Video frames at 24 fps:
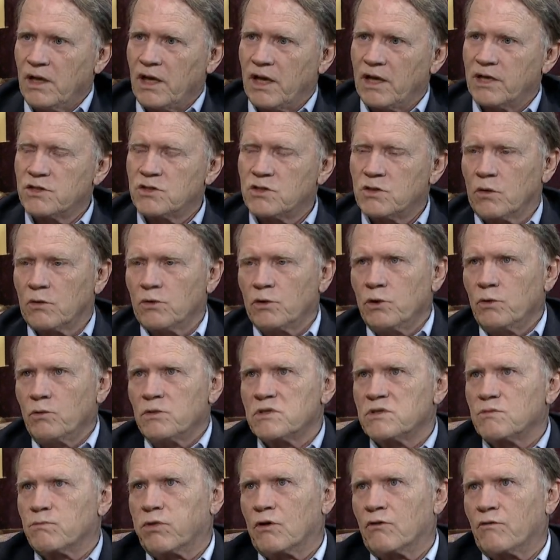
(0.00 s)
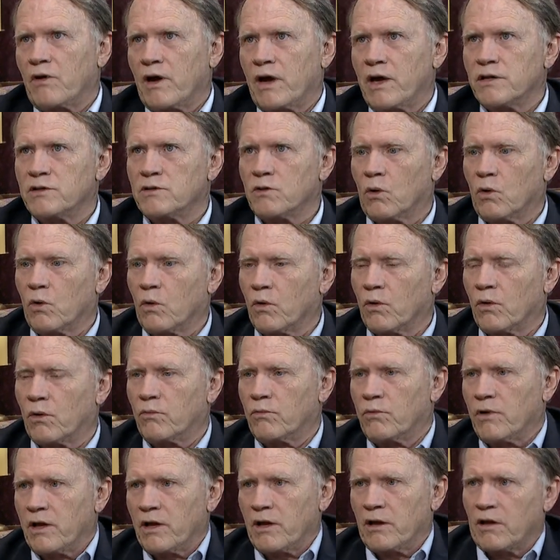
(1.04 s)
And so Lewis provides a whole
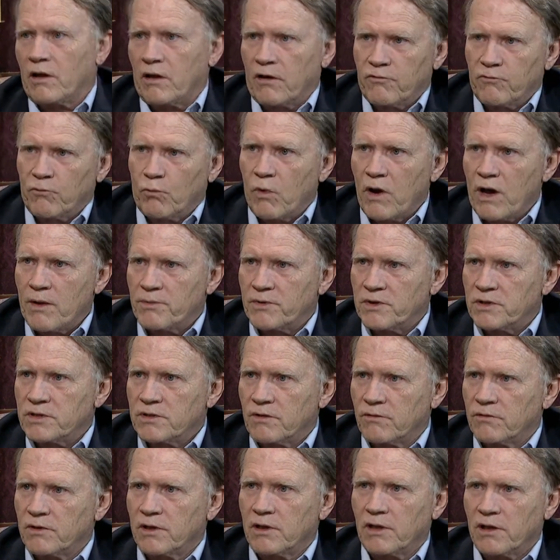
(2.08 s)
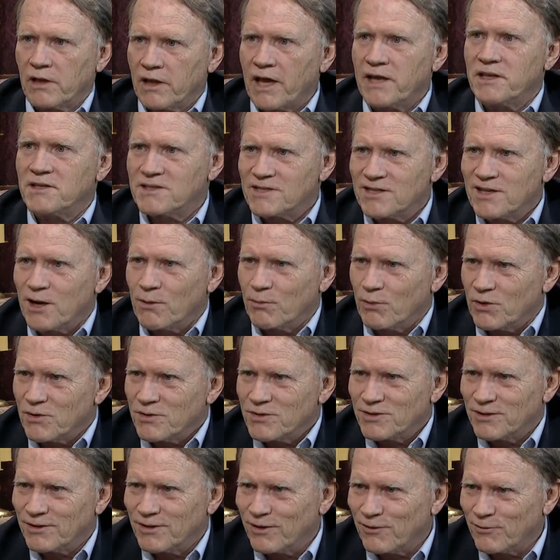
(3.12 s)
array of weapons, of little
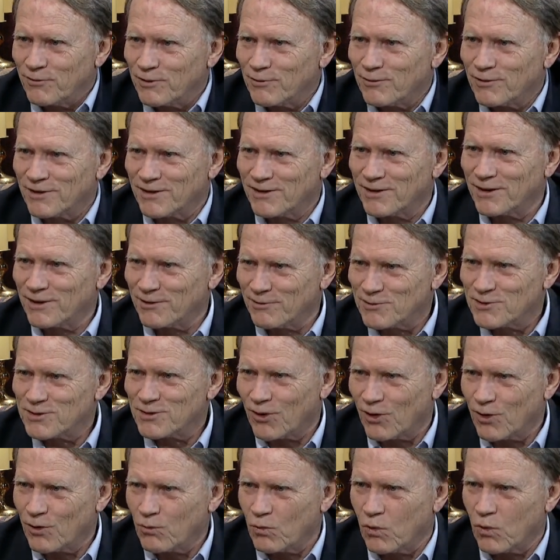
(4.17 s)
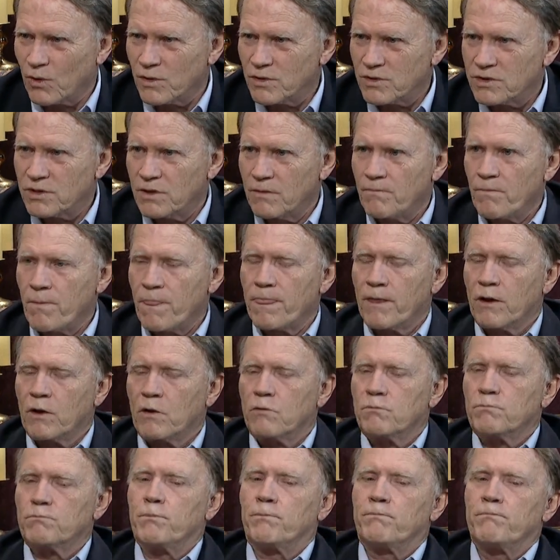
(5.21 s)
lightsabers, you know, if you really think of Star Wars,
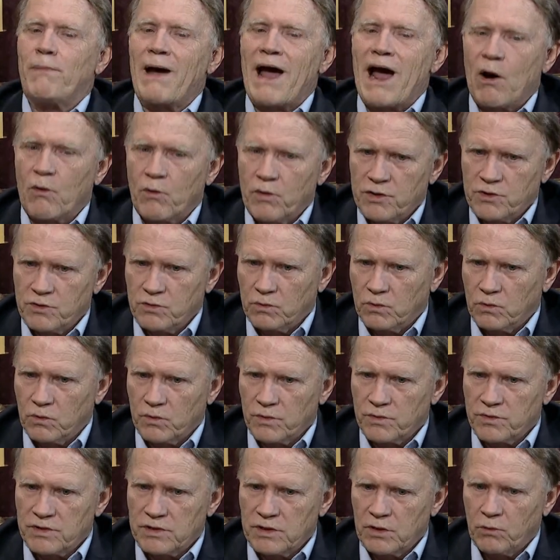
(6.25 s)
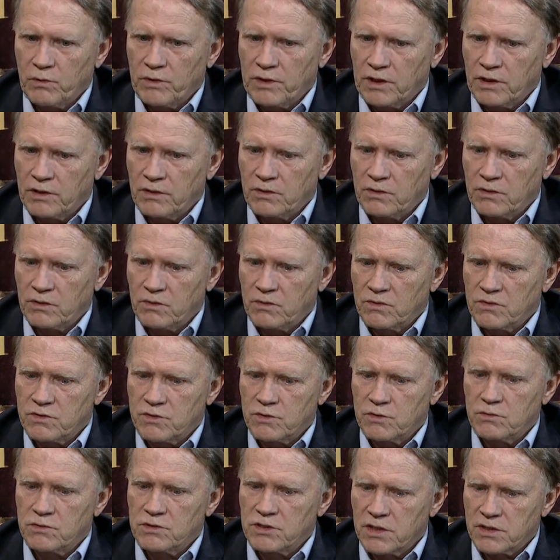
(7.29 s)
power tools that we can use
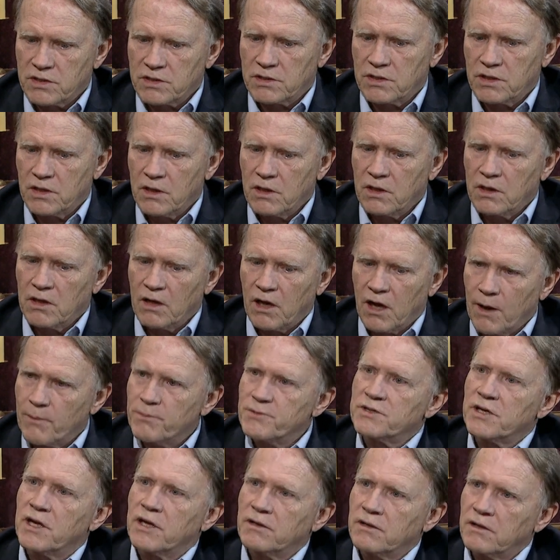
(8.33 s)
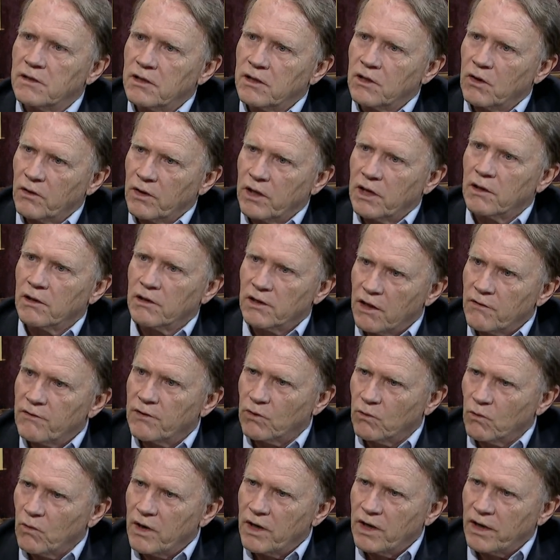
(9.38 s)
to just upset, you know, in a
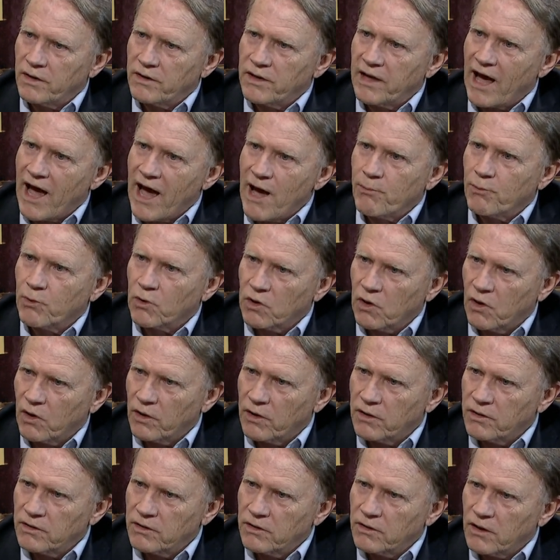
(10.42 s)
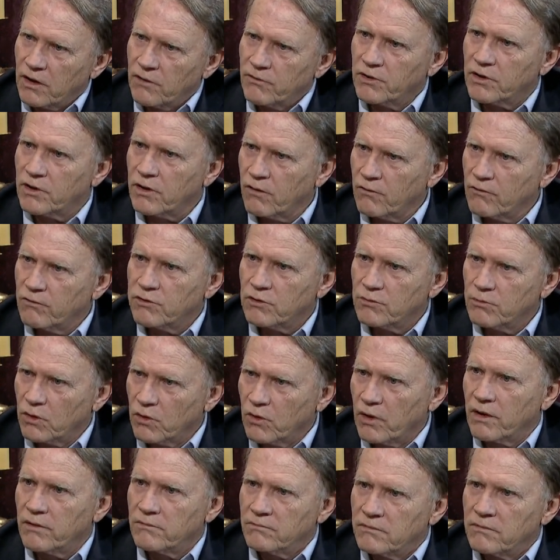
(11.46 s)
loving way, the apple cart of the
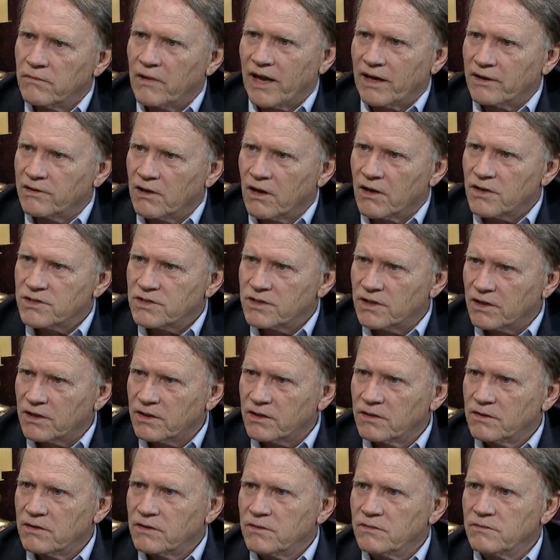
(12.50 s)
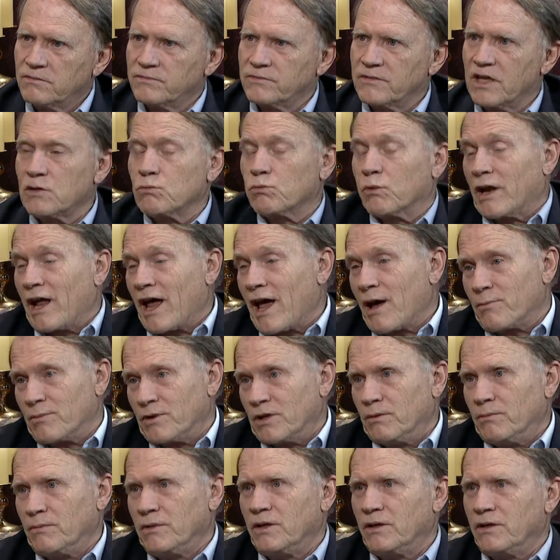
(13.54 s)
comfortable agnostic. That's what
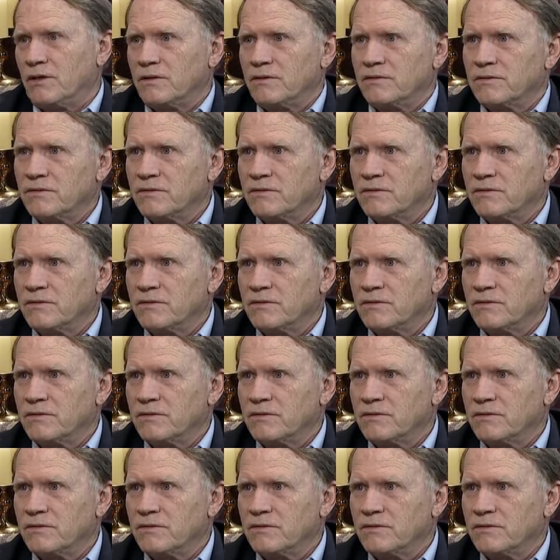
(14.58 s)
happened to me.